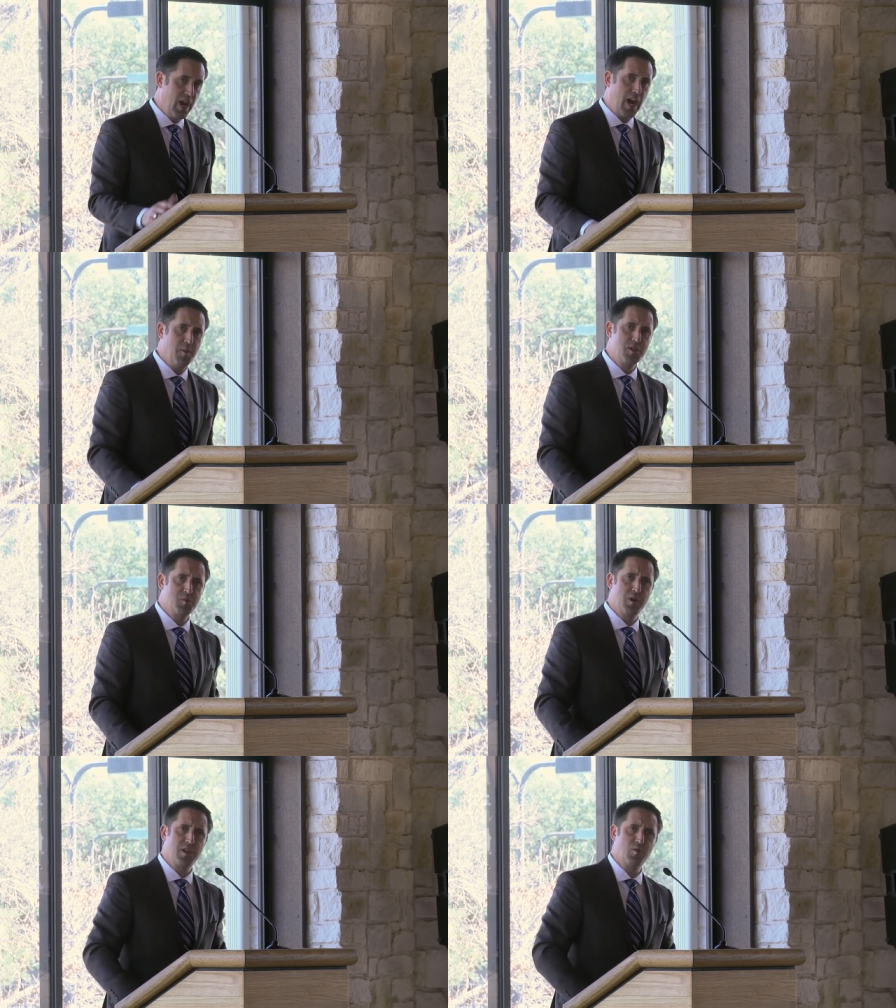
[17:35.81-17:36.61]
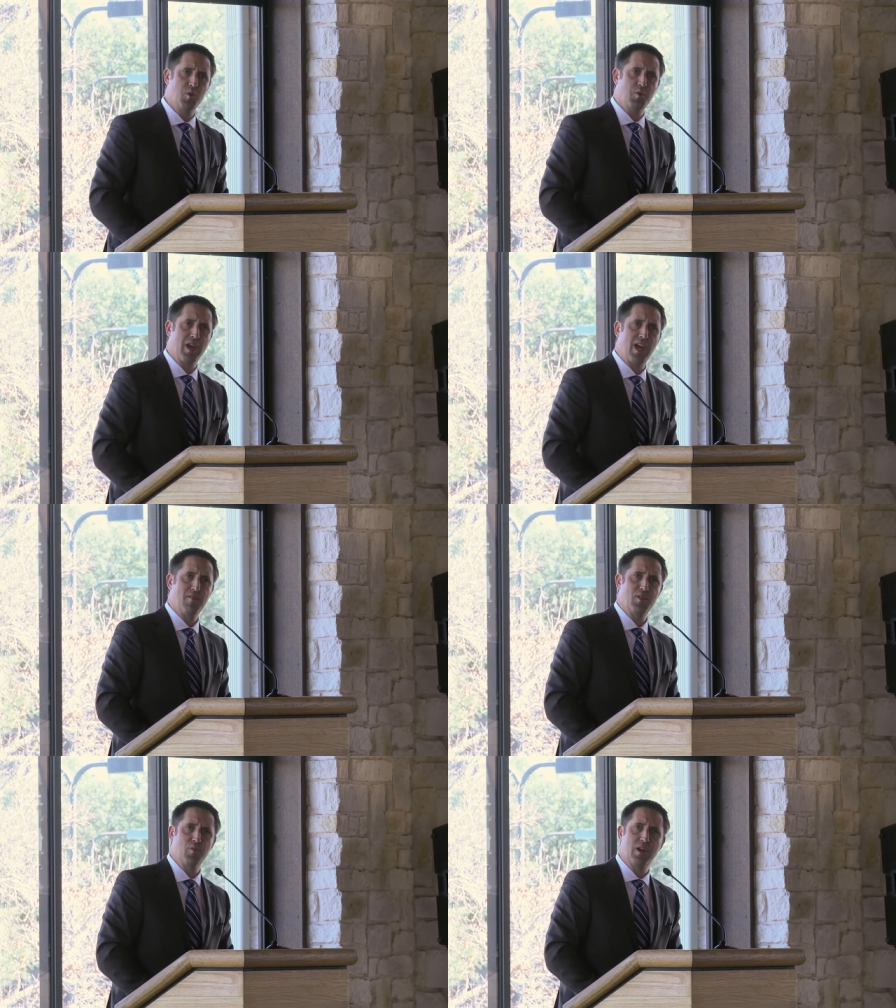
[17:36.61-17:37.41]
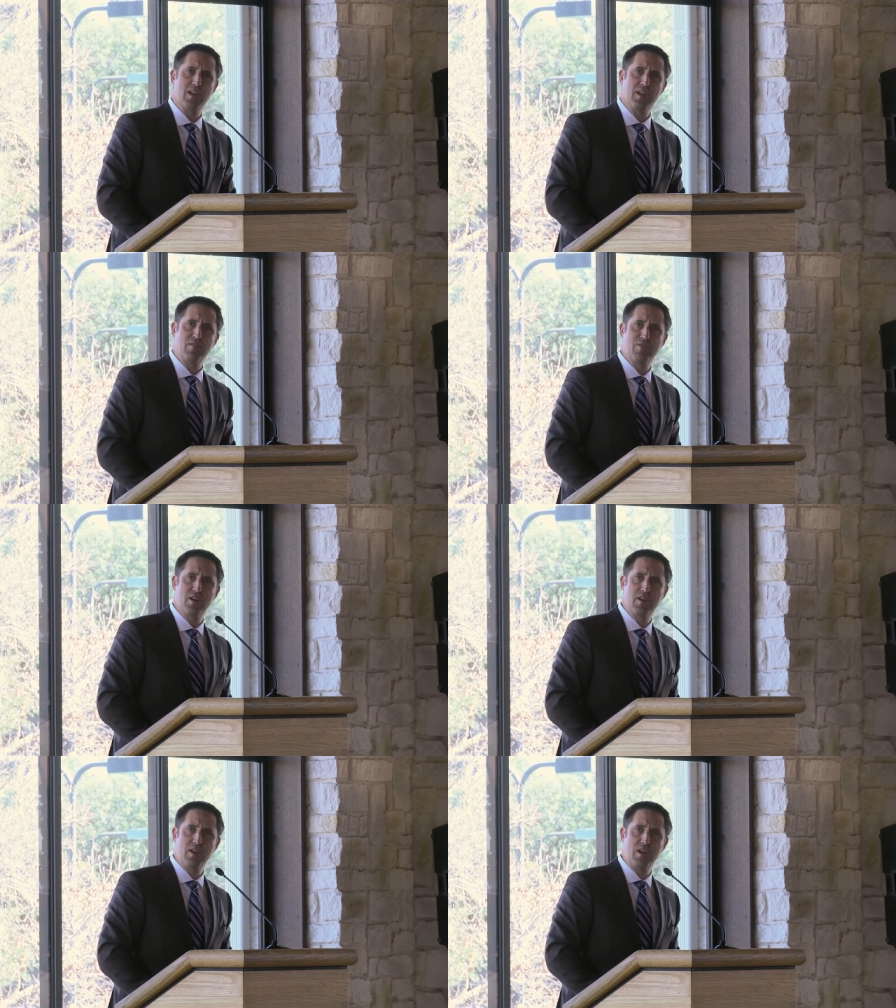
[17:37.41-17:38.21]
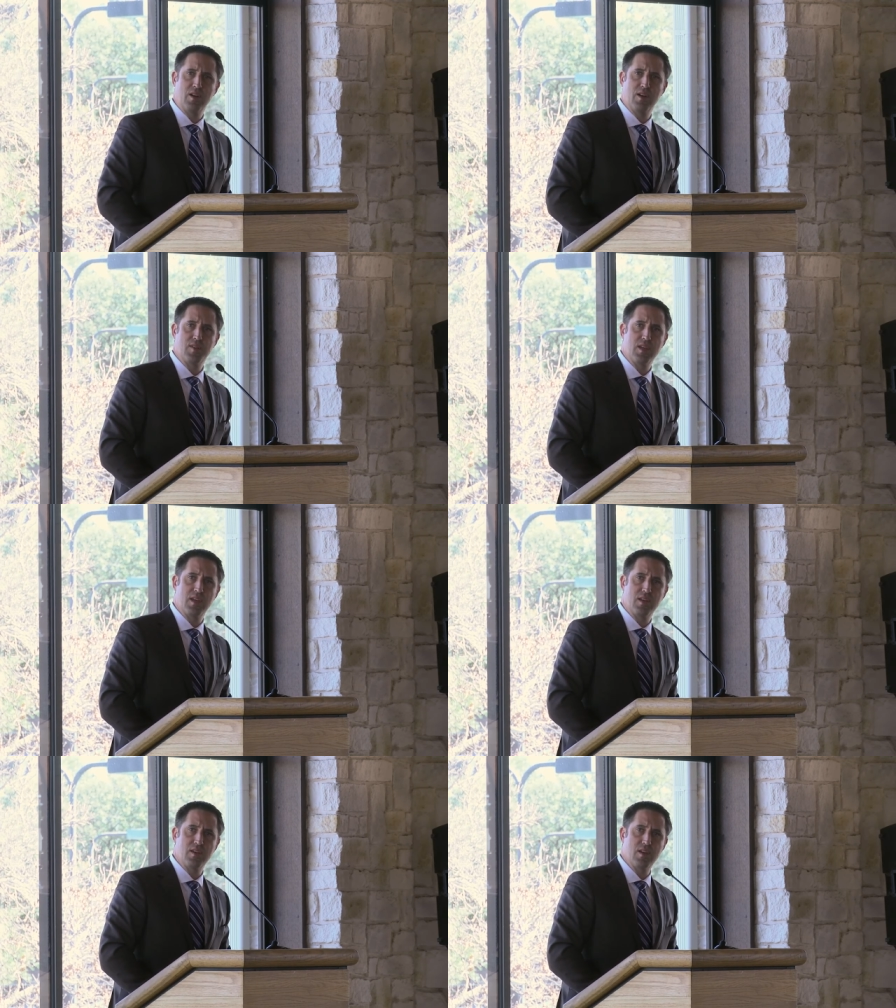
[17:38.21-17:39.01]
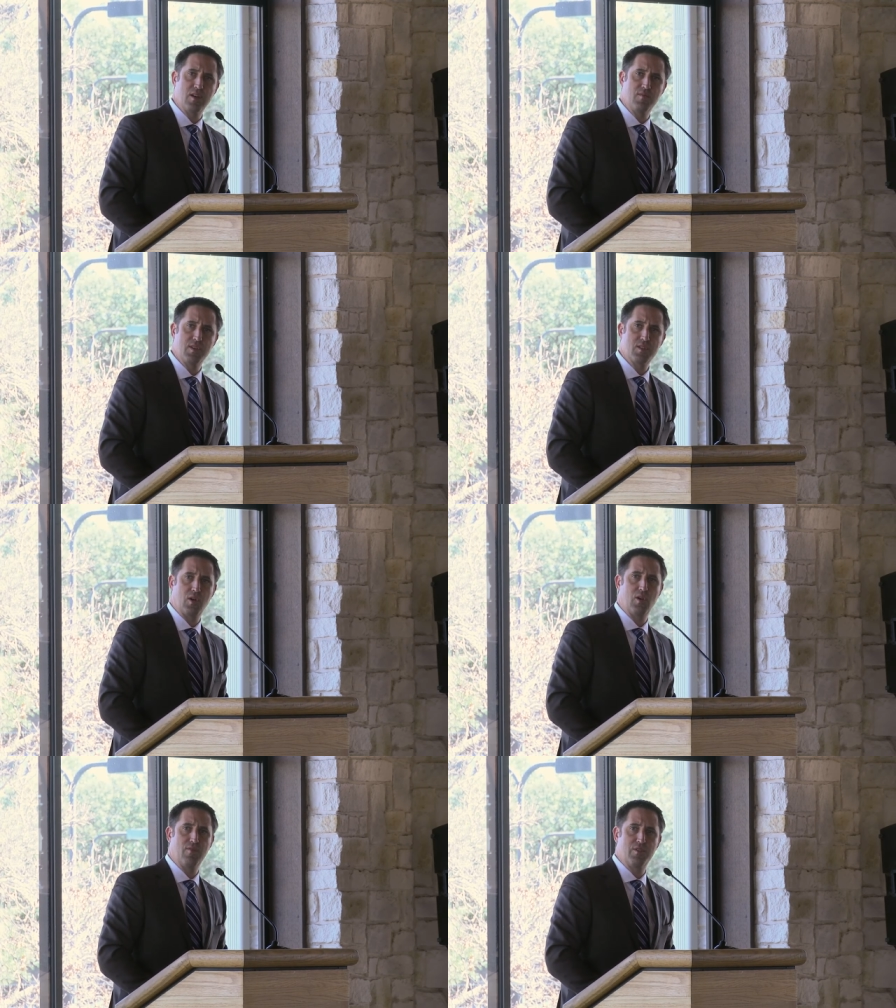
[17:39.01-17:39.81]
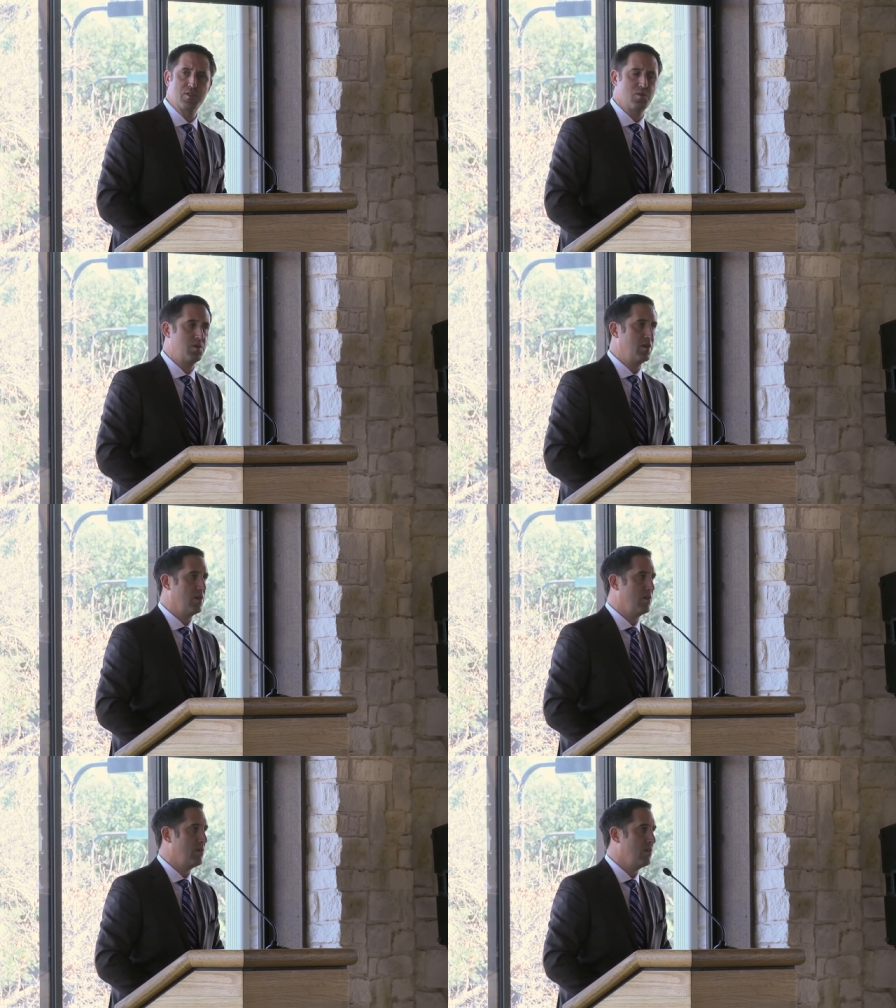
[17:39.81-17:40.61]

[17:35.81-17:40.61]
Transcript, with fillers: How much money will we have in the rainy day fund here at the end of this current fiscal year?